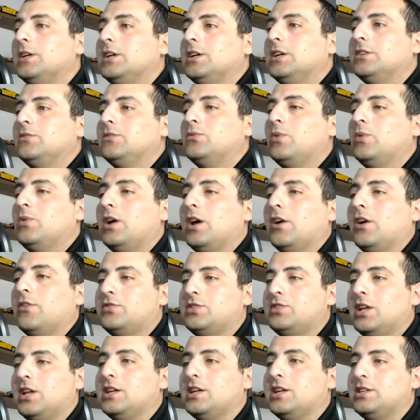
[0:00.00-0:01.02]
We have
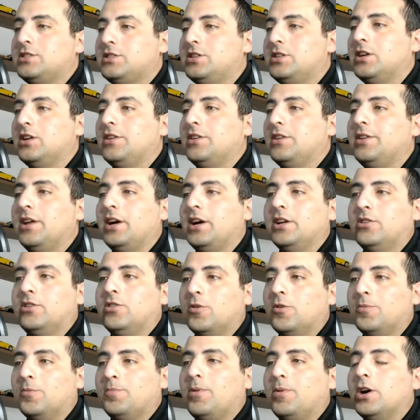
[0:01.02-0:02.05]
Celestial Night Lord
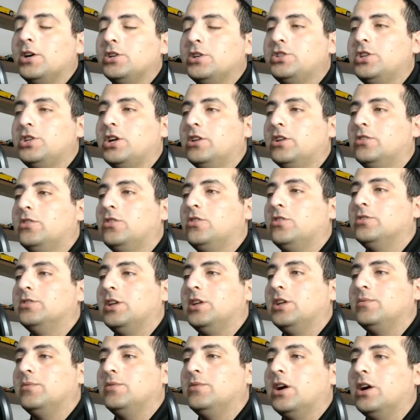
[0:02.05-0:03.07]
Parshad, Condemned
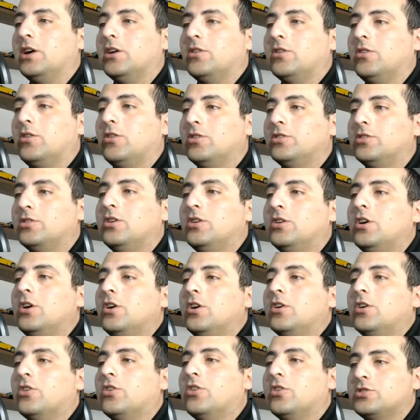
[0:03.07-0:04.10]
Dark Lord,
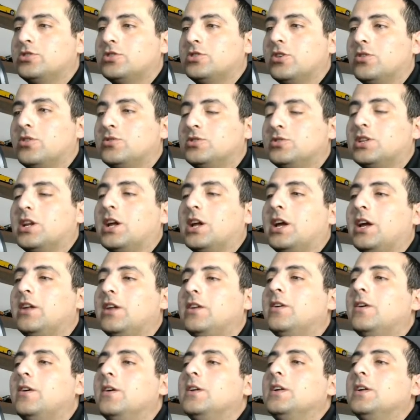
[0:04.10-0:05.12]
Crossroads Dragon,
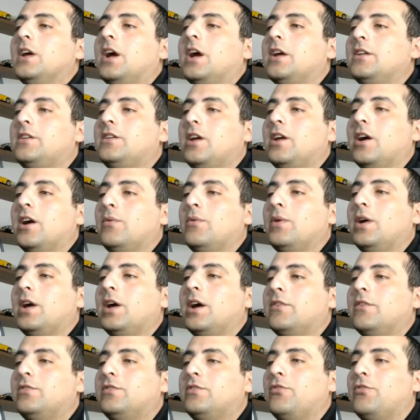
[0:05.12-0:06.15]
and here we have
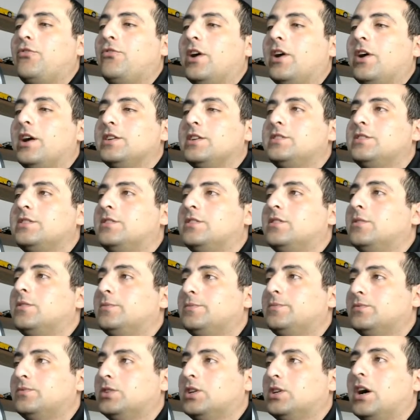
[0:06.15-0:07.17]
the first
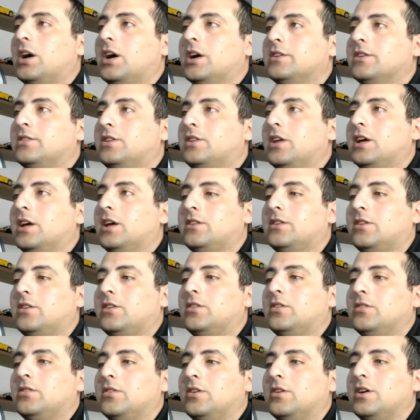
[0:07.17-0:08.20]
card that
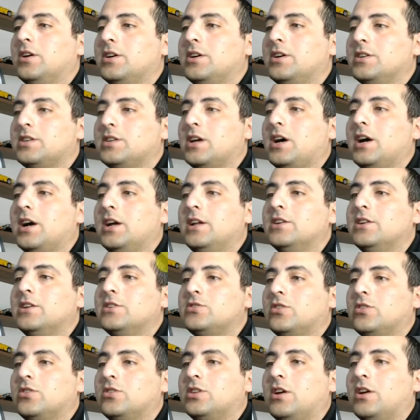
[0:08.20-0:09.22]
is highly sought
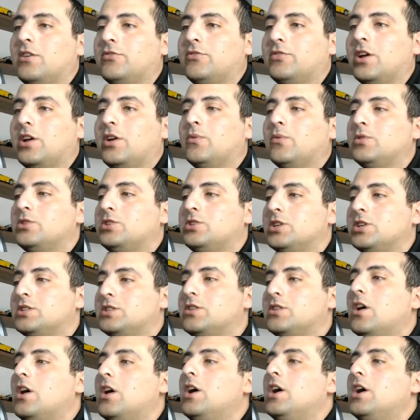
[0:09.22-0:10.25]
after, which is
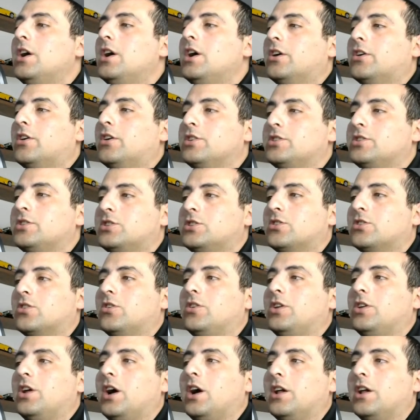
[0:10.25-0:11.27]
Crystalline
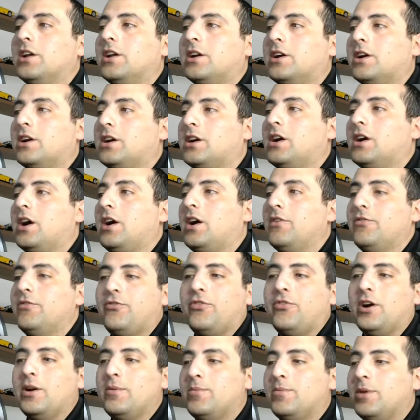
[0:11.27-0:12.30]
Halkai
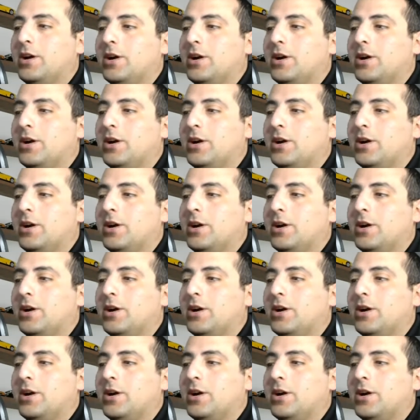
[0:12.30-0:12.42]
Fibrex.